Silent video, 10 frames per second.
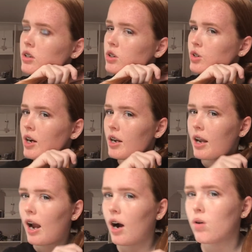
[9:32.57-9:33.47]
straighten it
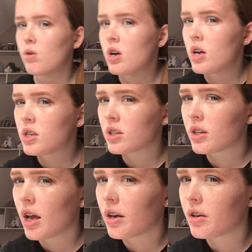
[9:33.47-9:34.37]
out, so
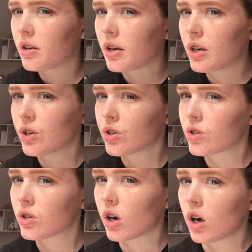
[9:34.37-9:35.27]
then it just
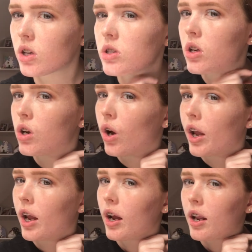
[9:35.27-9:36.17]
starts
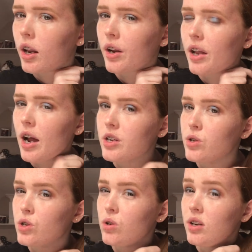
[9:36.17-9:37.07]
looking like that. And you
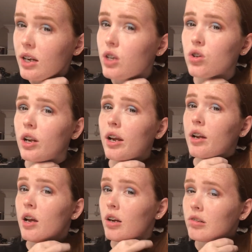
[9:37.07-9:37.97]
do literally
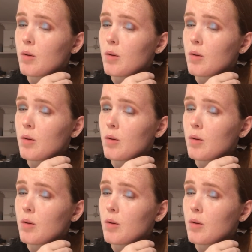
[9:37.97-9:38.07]
grab a